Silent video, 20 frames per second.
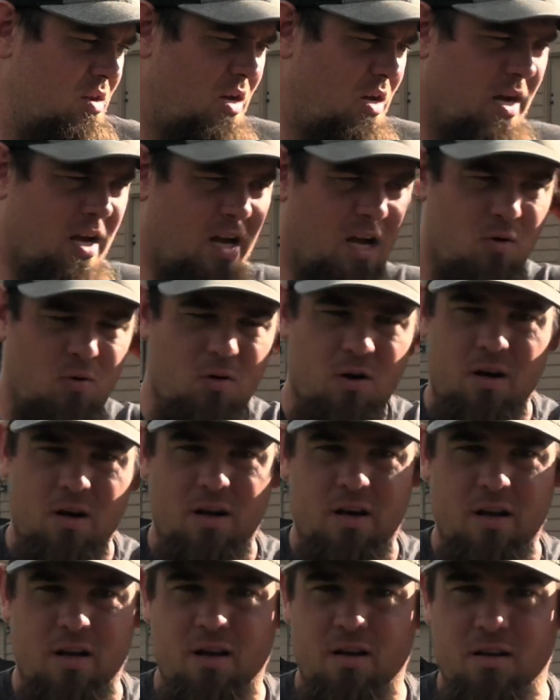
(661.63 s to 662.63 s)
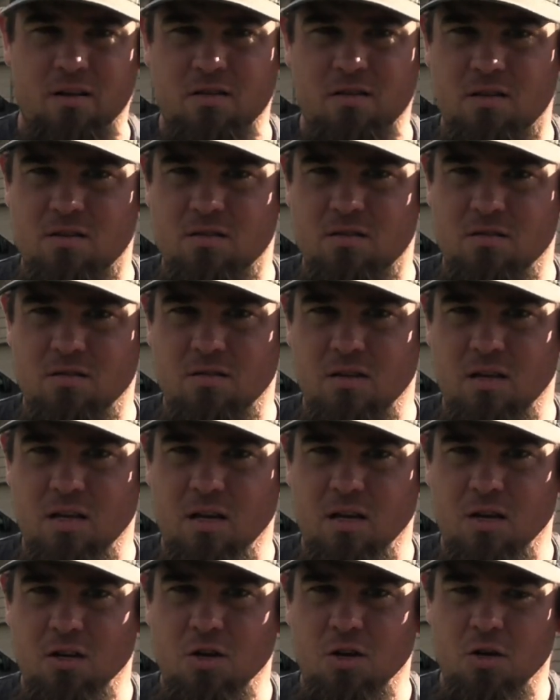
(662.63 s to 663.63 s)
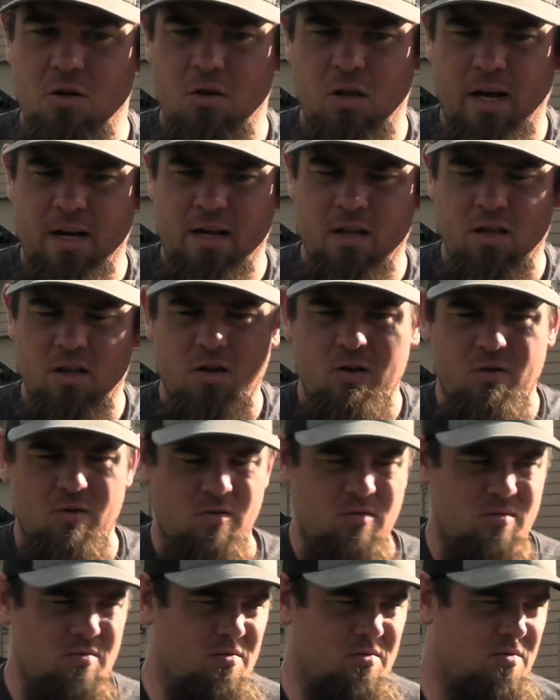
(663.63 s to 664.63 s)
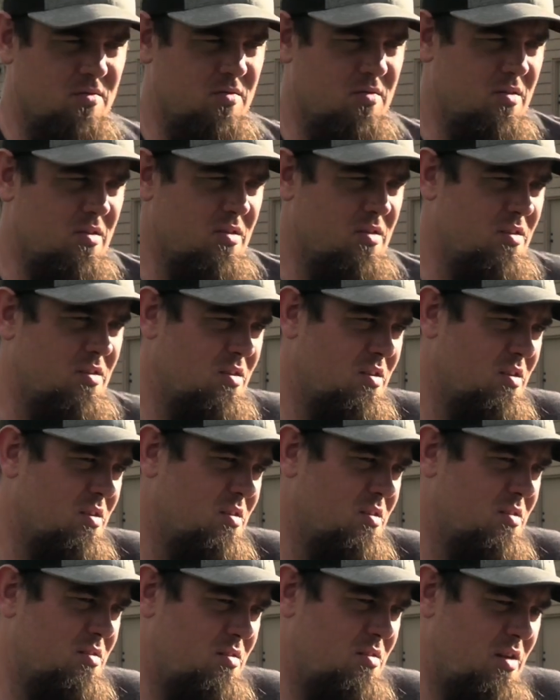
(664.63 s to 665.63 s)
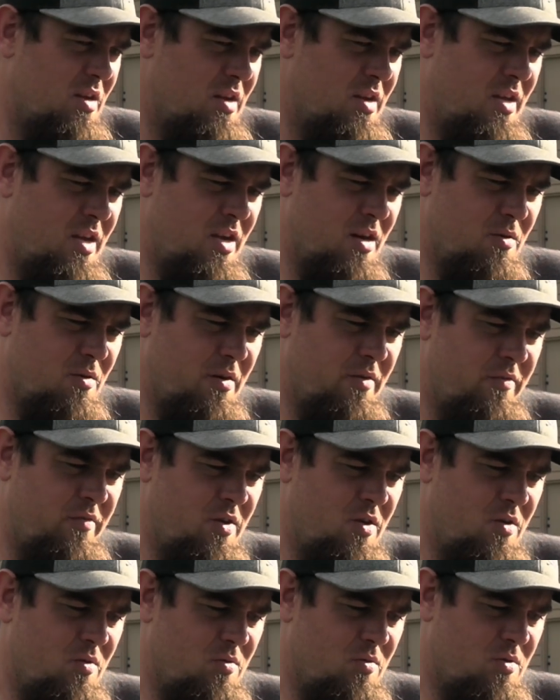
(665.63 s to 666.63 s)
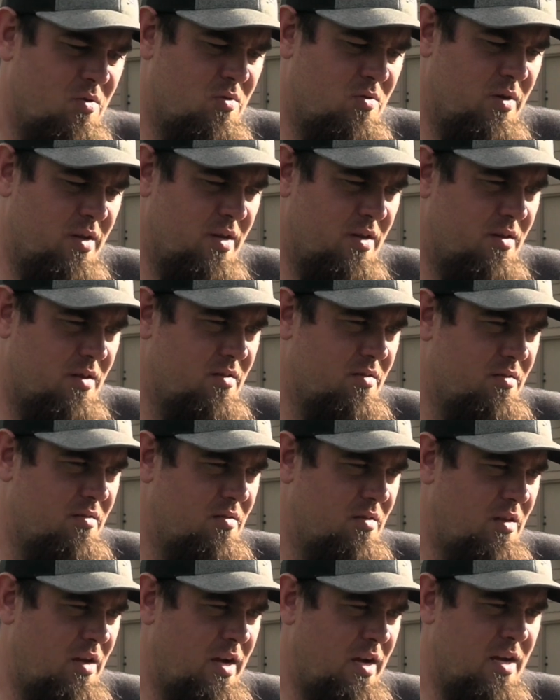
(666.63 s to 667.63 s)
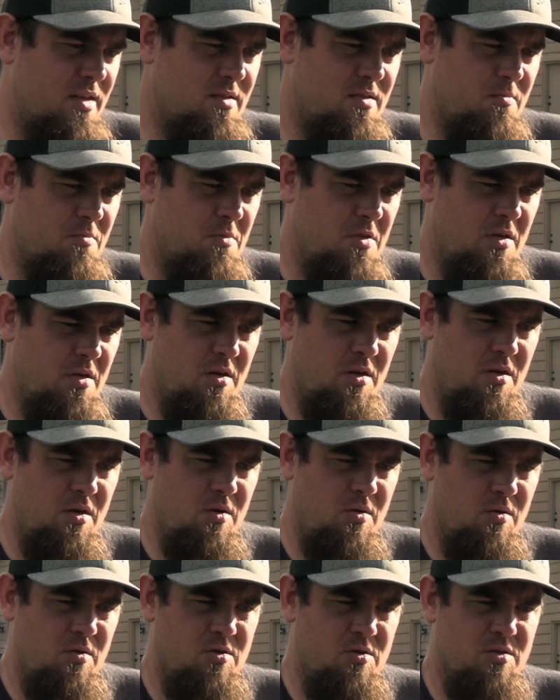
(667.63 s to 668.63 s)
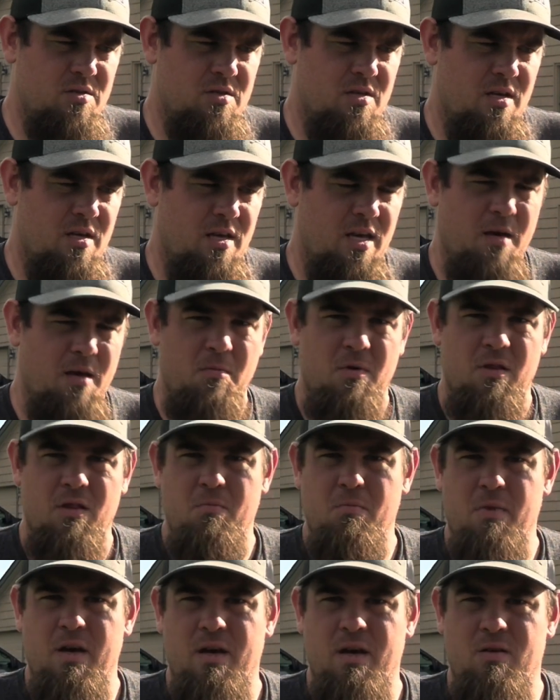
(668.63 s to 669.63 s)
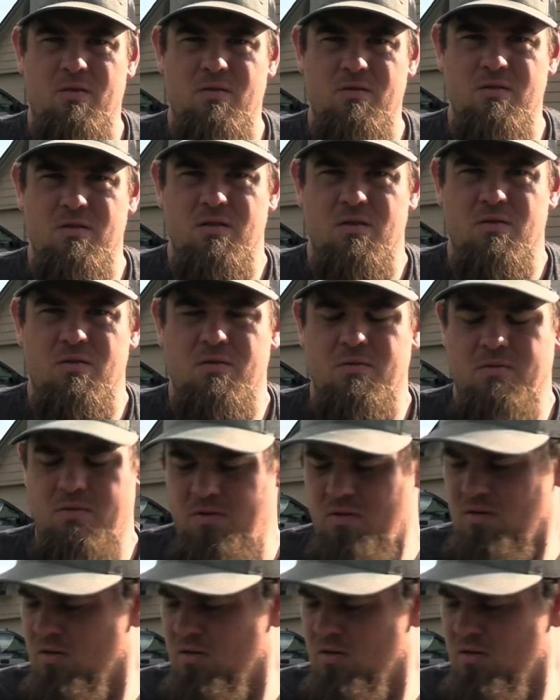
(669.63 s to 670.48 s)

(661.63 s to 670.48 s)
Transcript: I kind of wanted to do like a little a gear review real quick. I got something new. It just came in the mail, so